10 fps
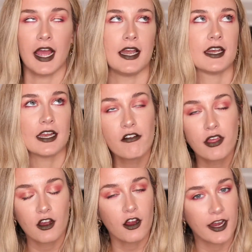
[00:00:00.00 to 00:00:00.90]
I love
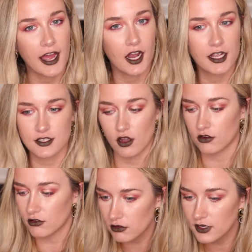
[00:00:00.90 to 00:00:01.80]
that L'Oreal has gone
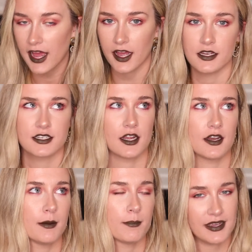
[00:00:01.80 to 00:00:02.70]
all out and done,
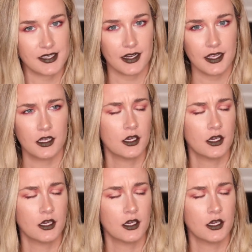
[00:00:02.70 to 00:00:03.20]
like, basically,